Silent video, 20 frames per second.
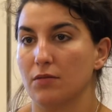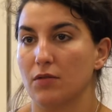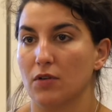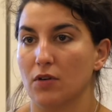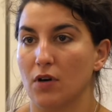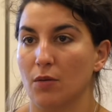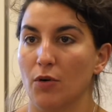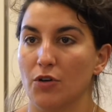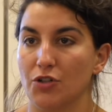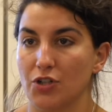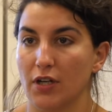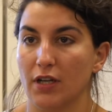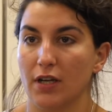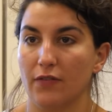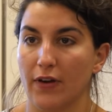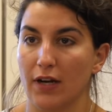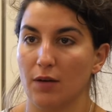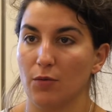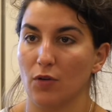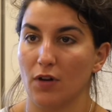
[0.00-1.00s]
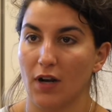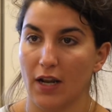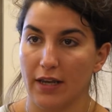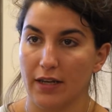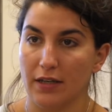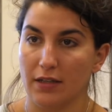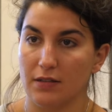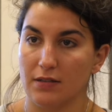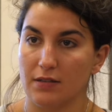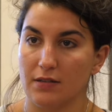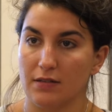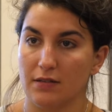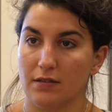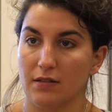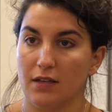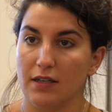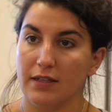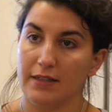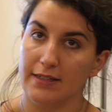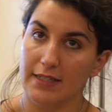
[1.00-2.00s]
commercially available clays,
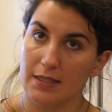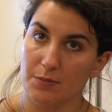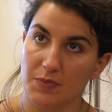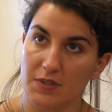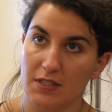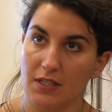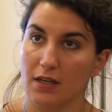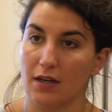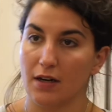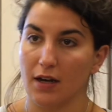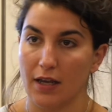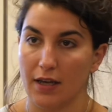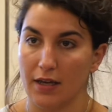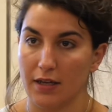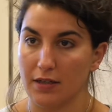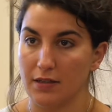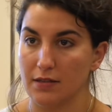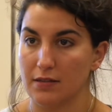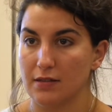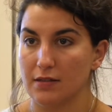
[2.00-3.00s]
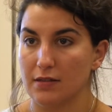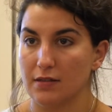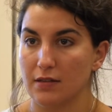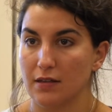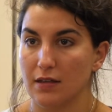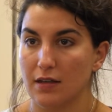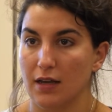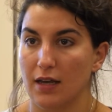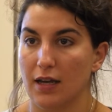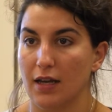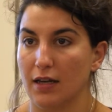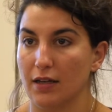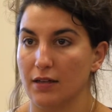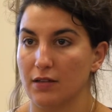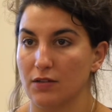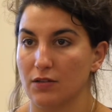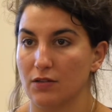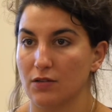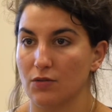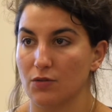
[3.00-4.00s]
deep sea clays,
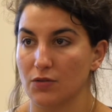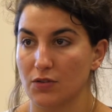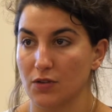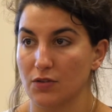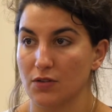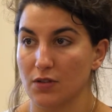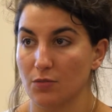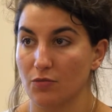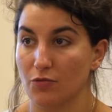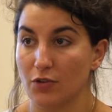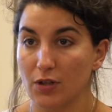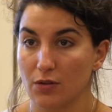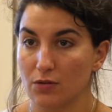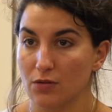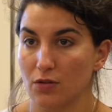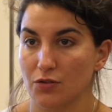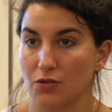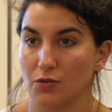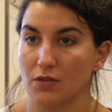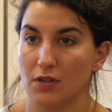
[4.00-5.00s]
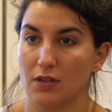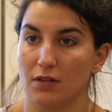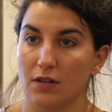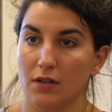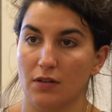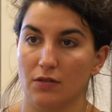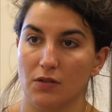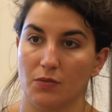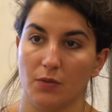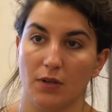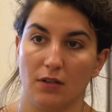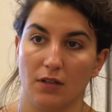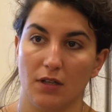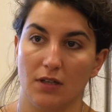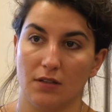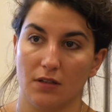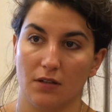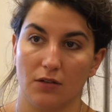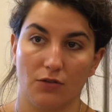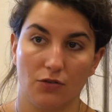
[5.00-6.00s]
and also some real nodules in there as well
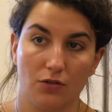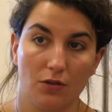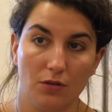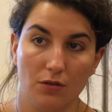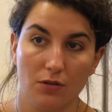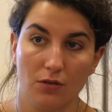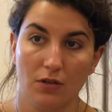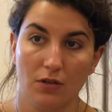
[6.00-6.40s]
as a control,